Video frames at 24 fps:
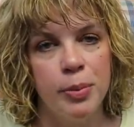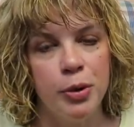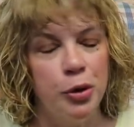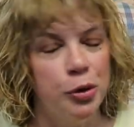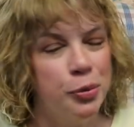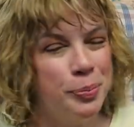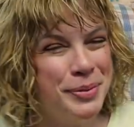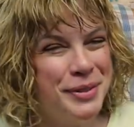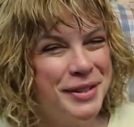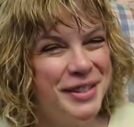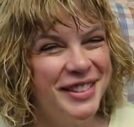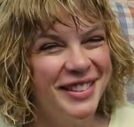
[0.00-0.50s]

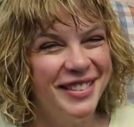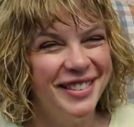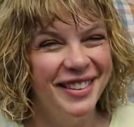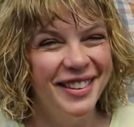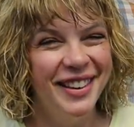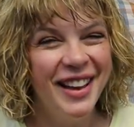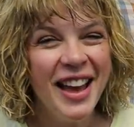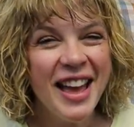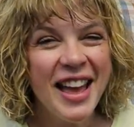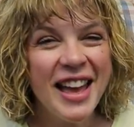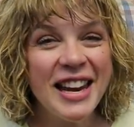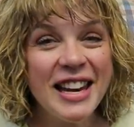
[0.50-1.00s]
boobs.
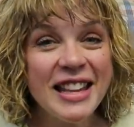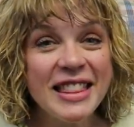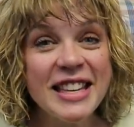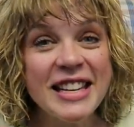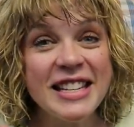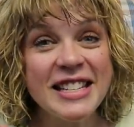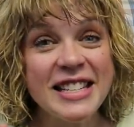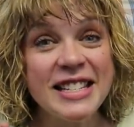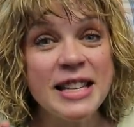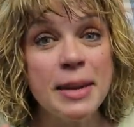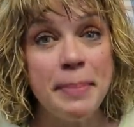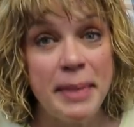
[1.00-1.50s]

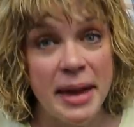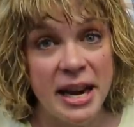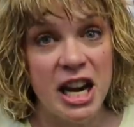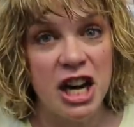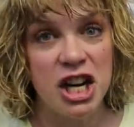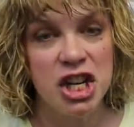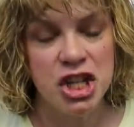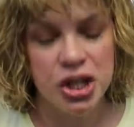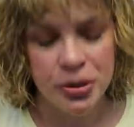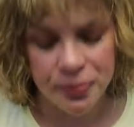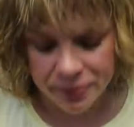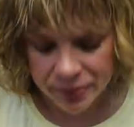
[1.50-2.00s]
anything to
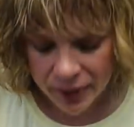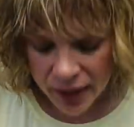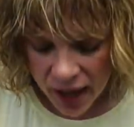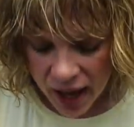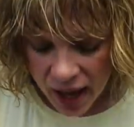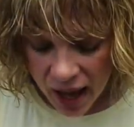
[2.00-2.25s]
diminish.